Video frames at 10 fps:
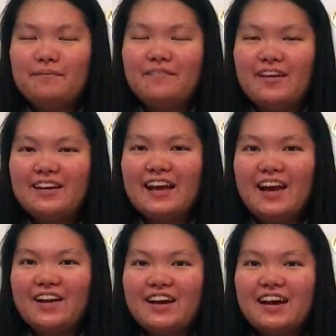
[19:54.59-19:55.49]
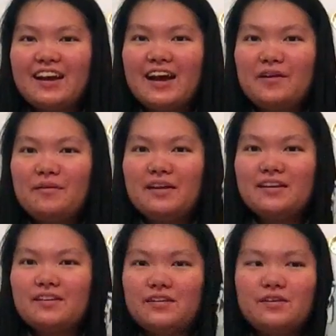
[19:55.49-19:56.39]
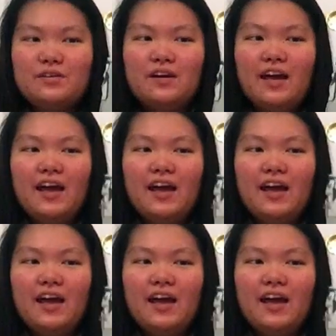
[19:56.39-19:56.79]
friend Eric and I went to,